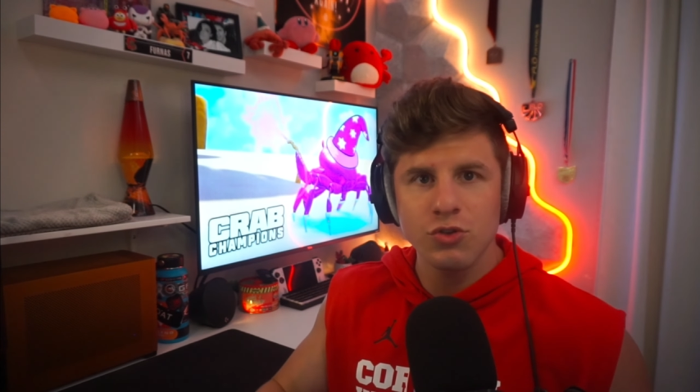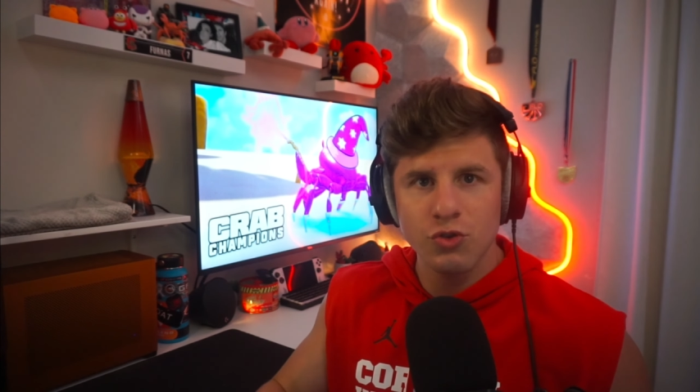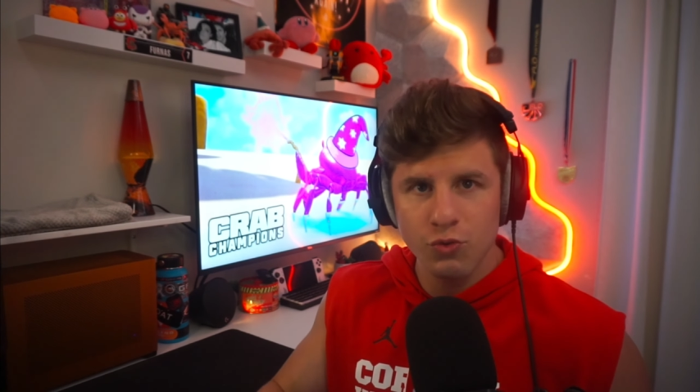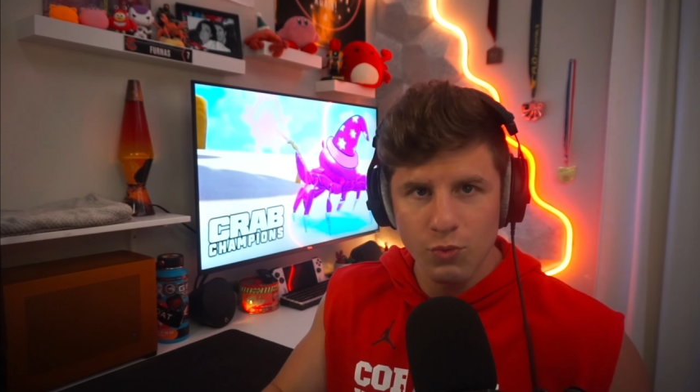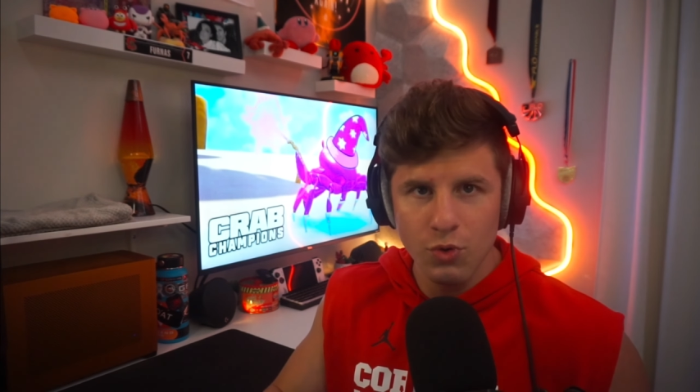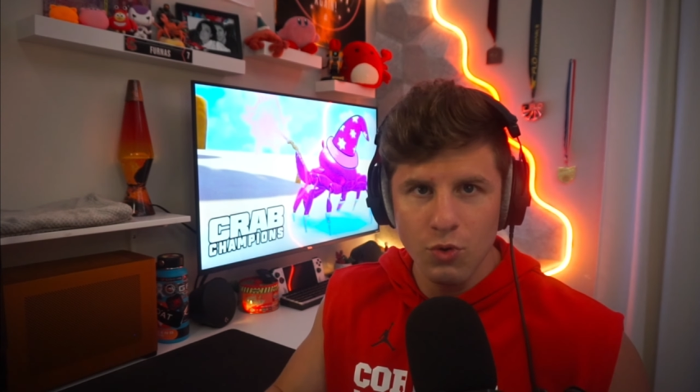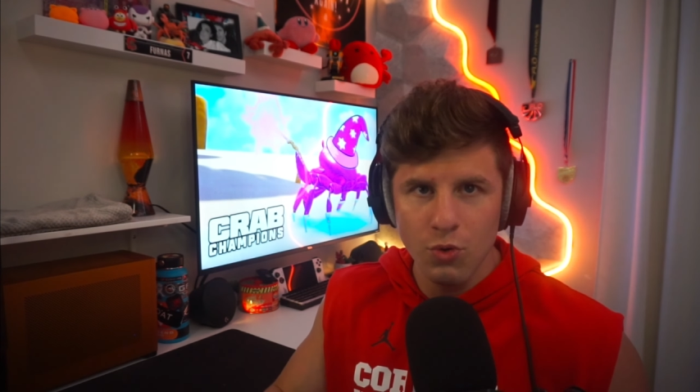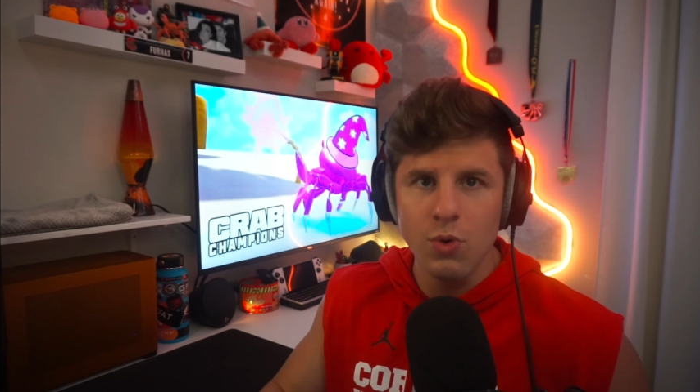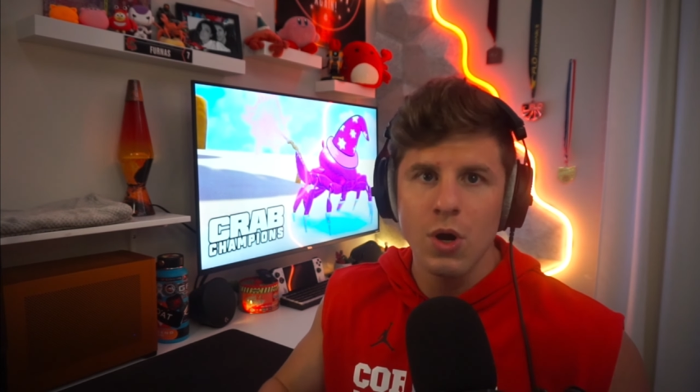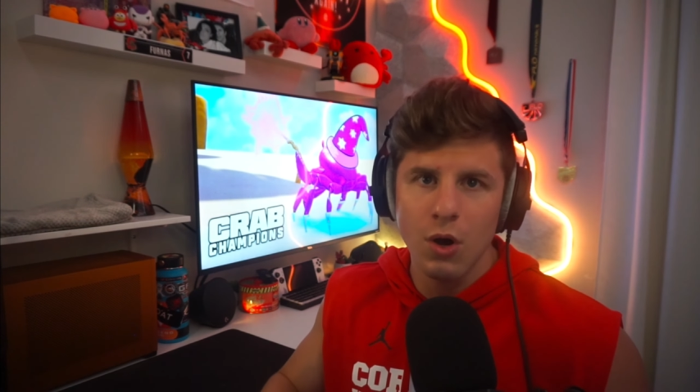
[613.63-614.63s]

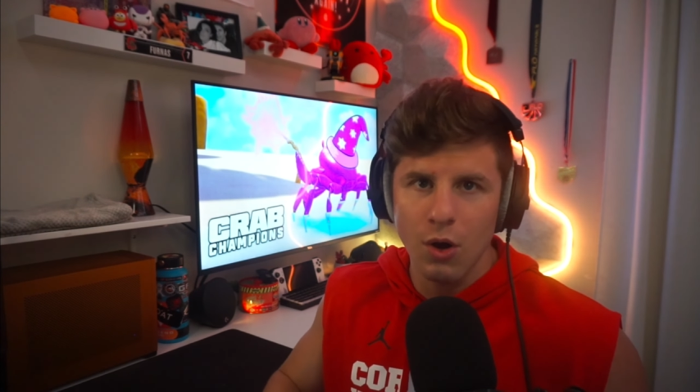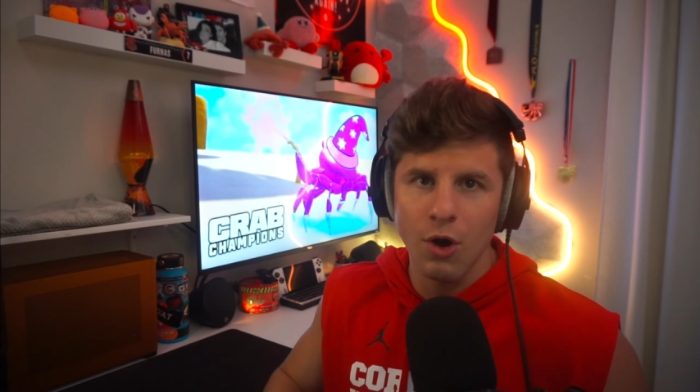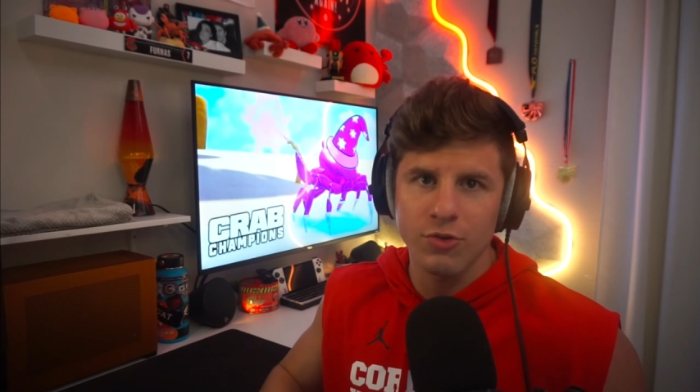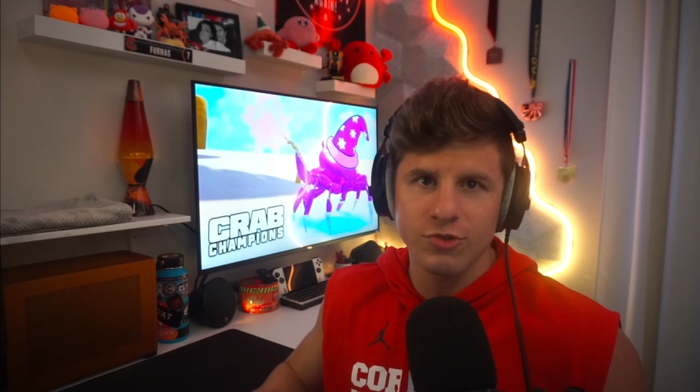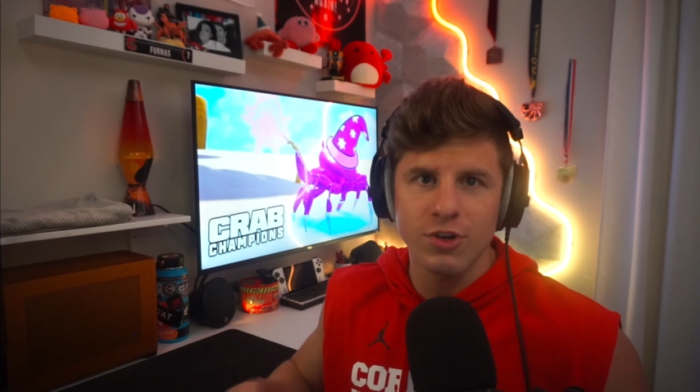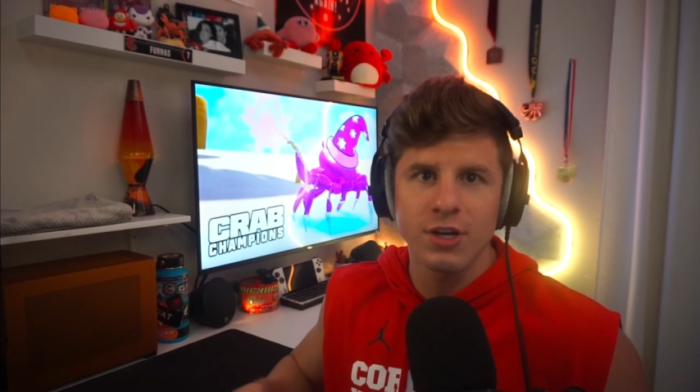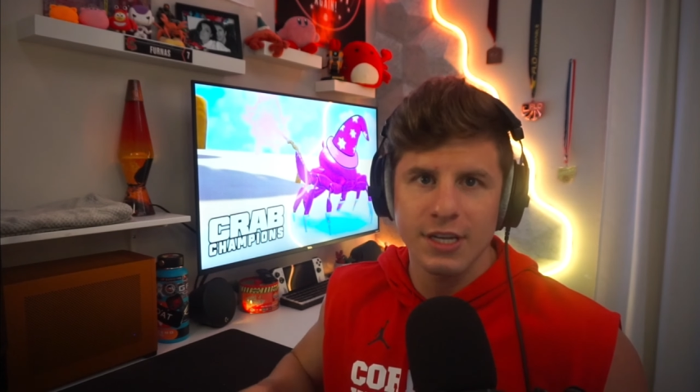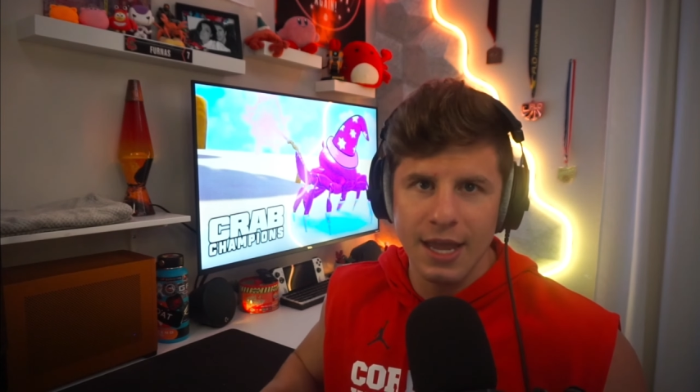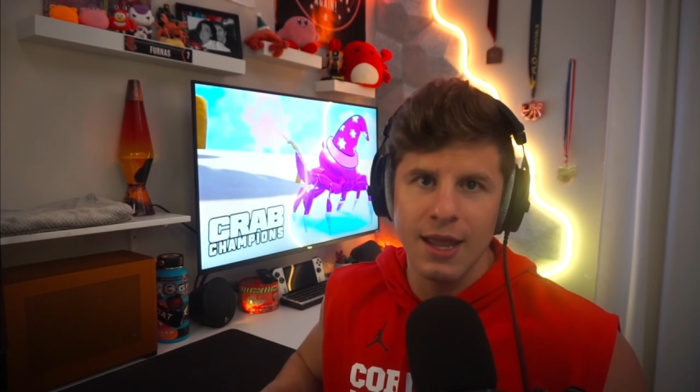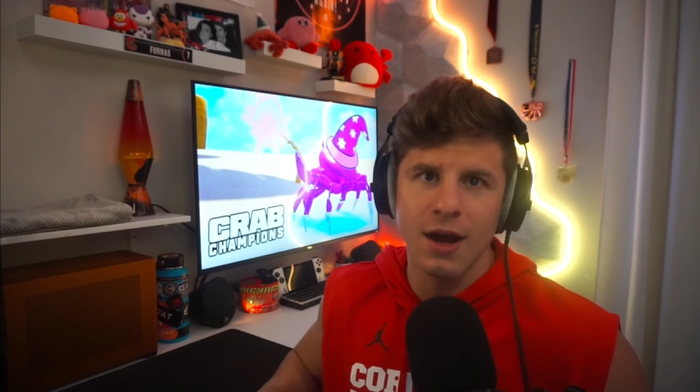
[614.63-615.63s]
true Ultra
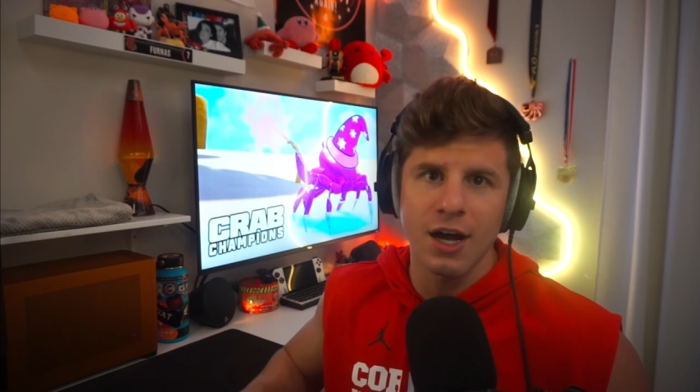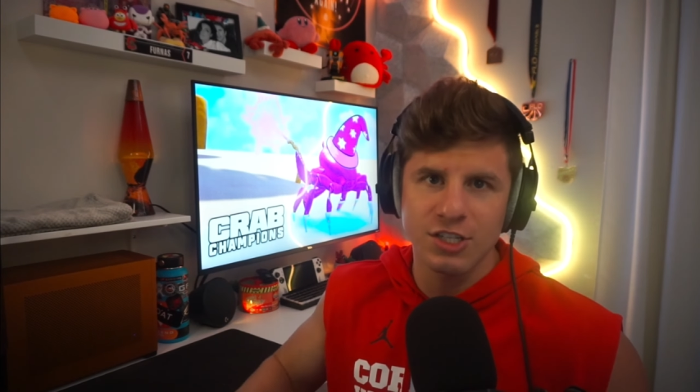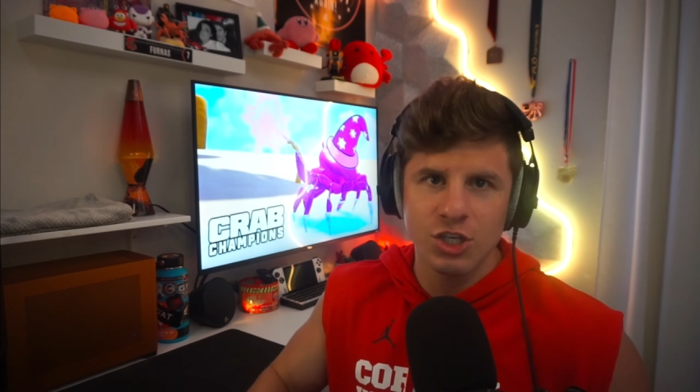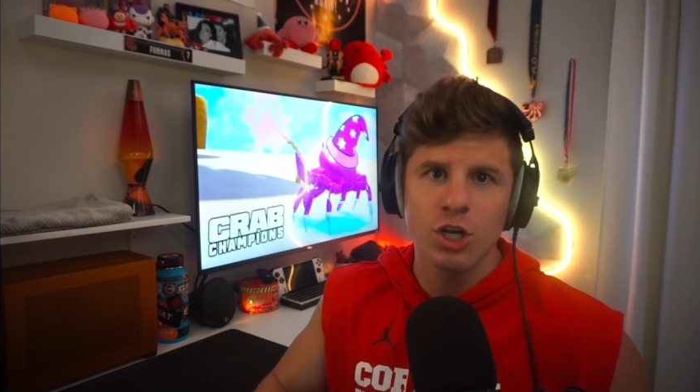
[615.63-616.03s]
Chaos